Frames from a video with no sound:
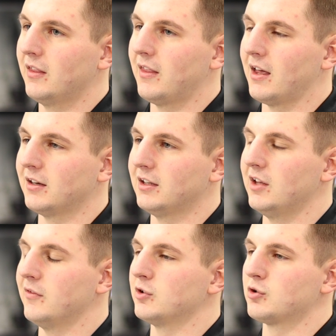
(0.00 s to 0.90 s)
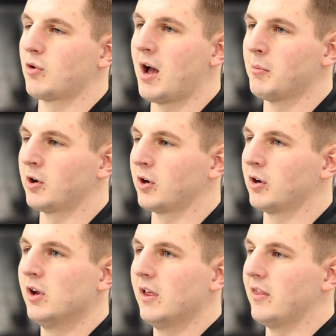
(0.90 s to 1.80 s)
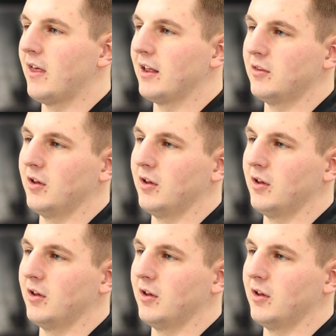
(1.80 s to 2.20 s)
that give a durometer that